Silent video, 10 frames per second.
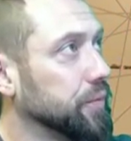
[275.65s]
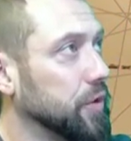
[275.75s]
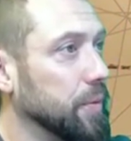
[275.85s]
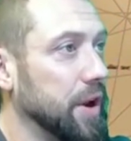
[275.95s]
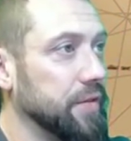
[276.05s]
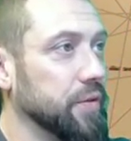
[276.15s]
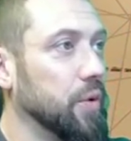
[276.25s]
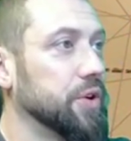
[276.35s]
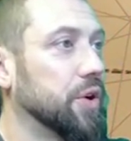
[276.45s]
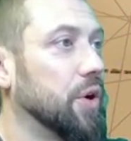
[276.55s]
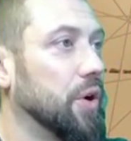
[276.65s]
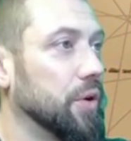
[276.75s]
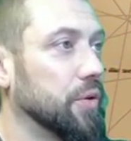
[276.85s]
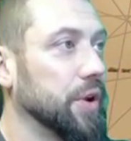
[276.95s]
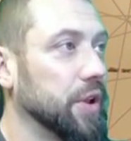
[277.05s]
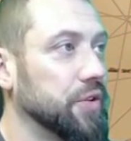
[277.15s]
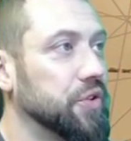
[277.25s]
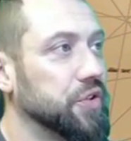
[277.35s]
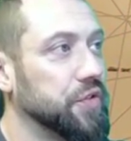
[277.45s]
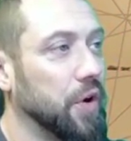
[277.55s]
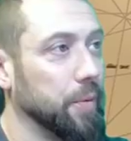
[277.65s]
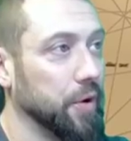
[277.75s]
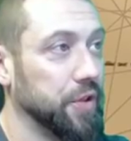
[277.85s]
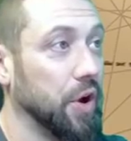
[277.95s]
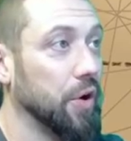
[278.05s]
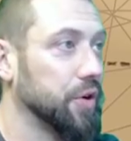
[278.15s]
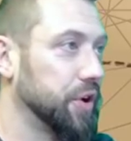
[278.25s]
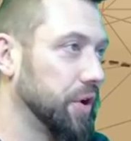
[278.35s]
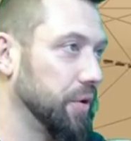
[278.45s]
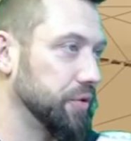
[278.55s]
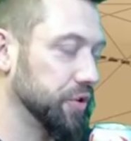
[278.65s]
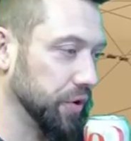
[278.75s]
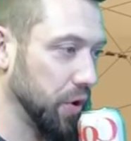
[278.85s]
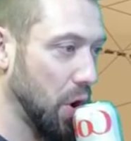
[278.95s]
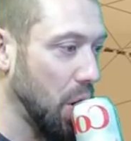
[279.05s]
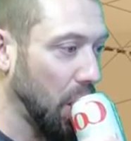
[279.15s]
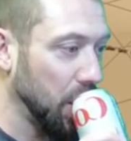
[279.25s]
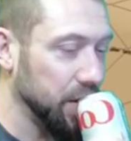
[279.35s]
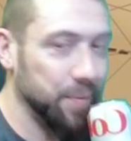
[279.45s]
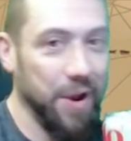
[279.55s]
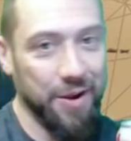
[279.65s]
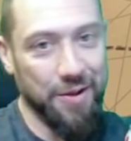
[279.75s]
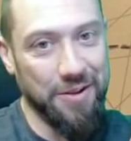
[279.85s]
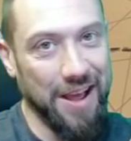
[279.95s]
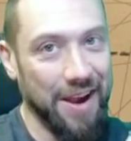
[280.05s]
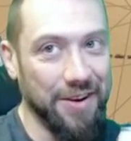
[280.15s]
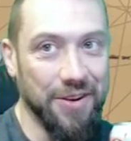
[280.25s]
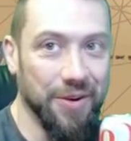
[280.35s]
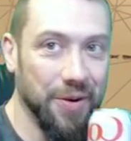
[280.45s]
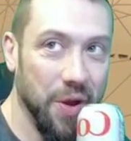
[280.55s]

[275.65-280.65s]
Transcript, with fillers: You might even want to call Greenland to Svalbard the Arctic Ocean, depending on the latitude.